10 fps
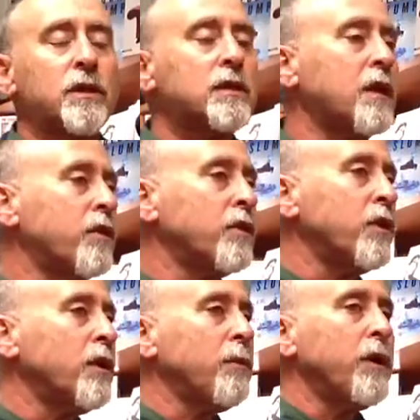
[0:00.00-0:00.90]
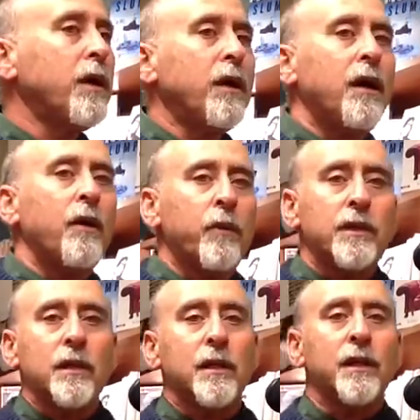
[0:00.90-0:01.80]
in Southern Europe.
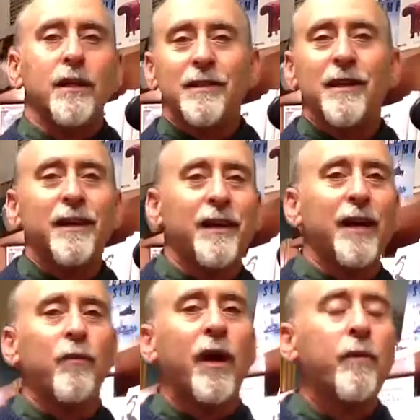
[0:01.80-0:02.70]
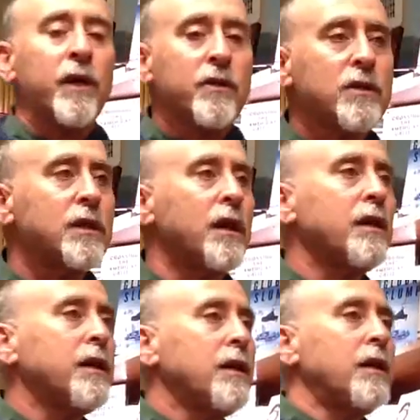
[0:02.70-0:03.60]
Recently, Sanda came around. We hosted a
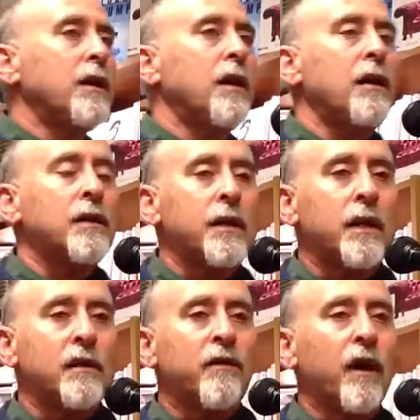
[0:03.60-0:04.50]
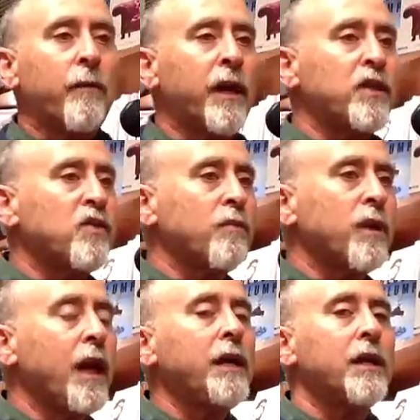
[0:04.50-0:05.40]
leading environmentalist from
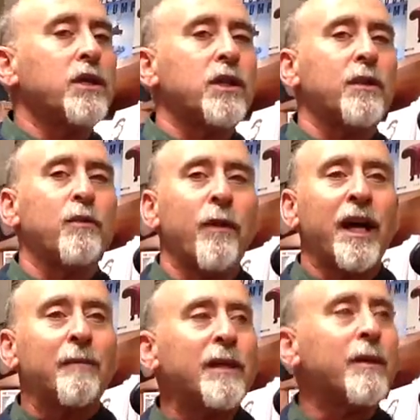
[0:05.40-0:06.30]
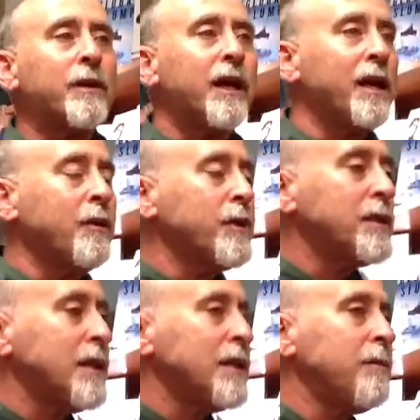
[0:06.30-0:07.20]
Kenya, and she reminded me that when Kenya
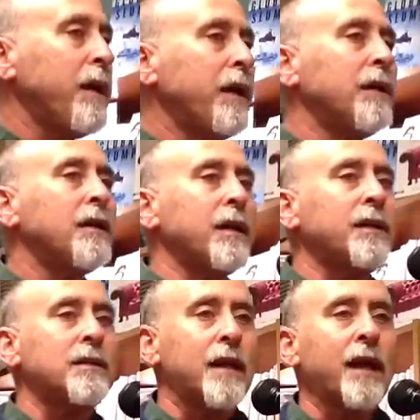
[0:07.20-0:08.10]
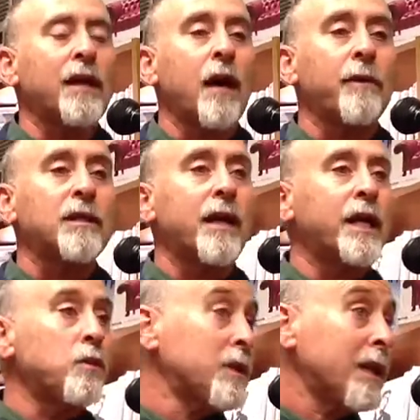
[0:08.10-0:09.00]
was independent, its economic
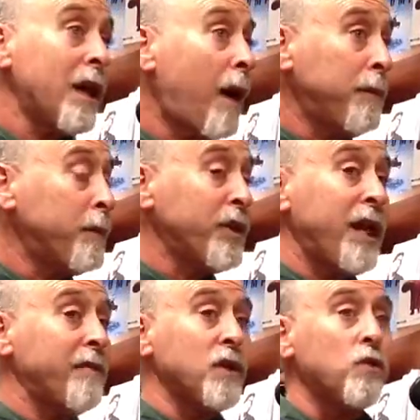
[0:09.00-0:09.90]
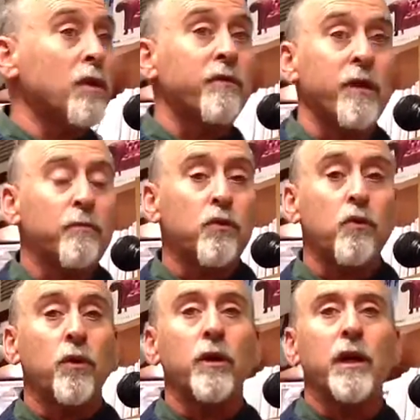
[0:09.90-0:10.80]
status was comparable to that of Israel, a very
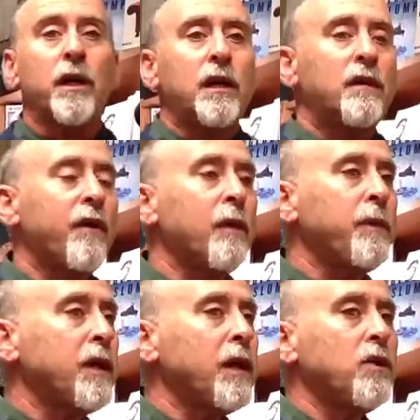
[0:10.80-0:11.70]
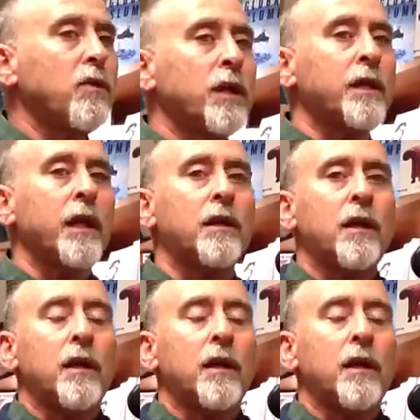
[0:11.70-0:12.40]
poor, developing country. And yet,